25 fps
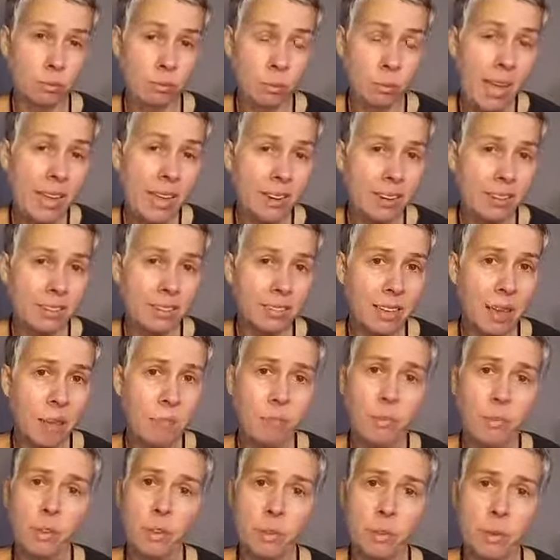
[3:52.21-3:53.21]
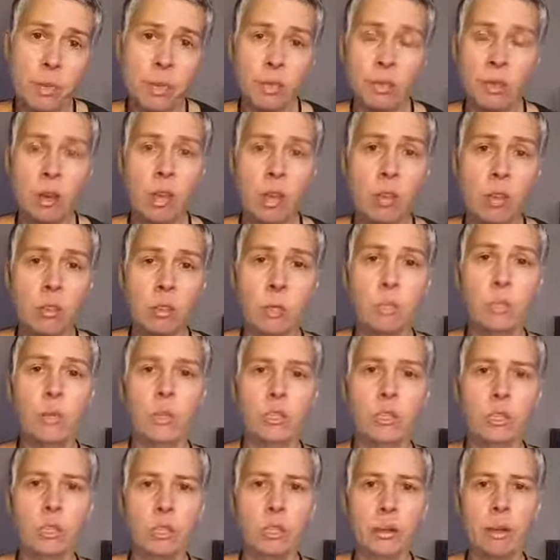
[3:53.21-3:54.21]
pain and discomfort, but could also
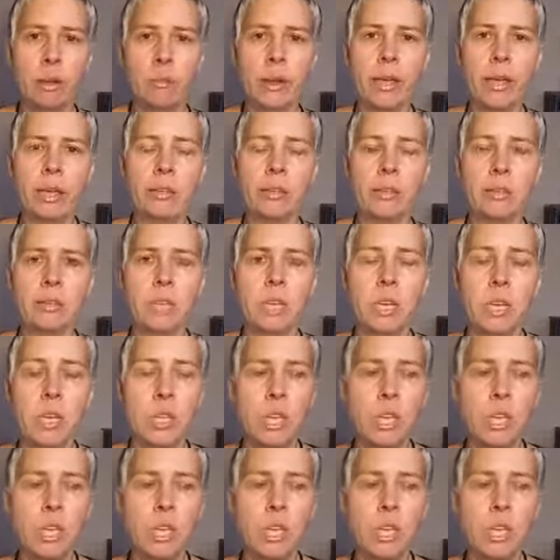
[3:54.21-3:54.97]
put you at risk.